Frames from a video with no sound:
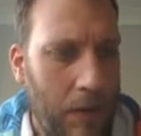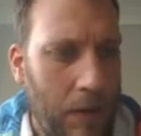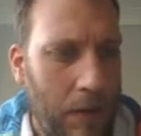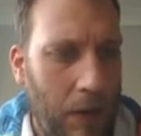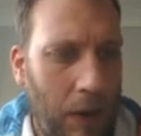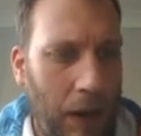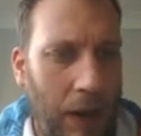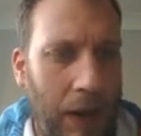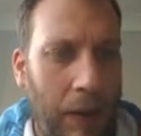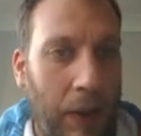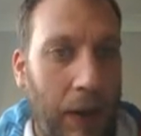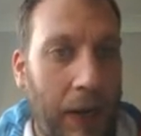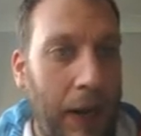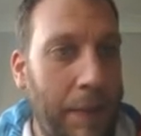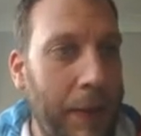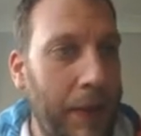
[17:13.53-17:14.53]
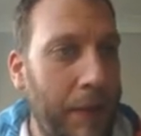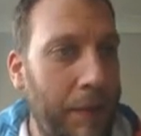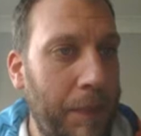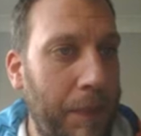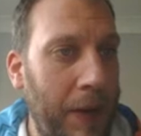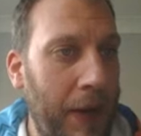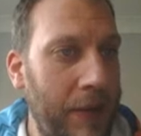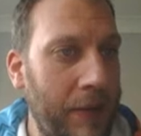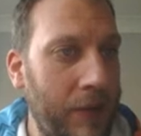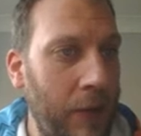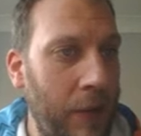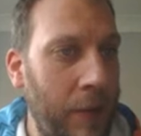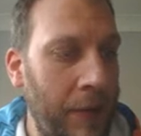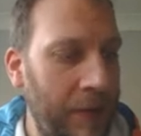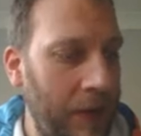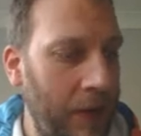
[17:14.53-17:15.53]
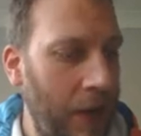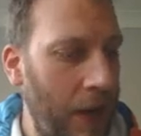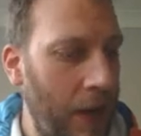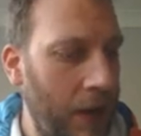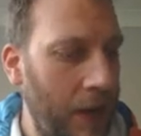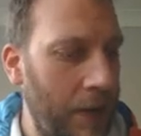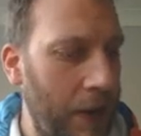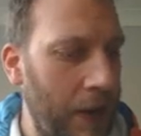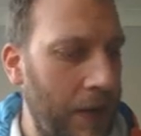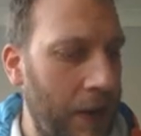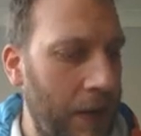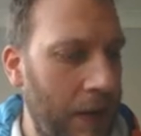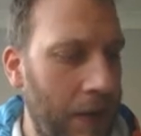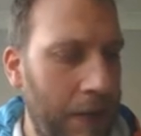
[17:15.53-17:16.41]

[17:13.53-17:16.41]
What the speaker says: Ah, no, I can make the play screen bigger. Yeah, I can make the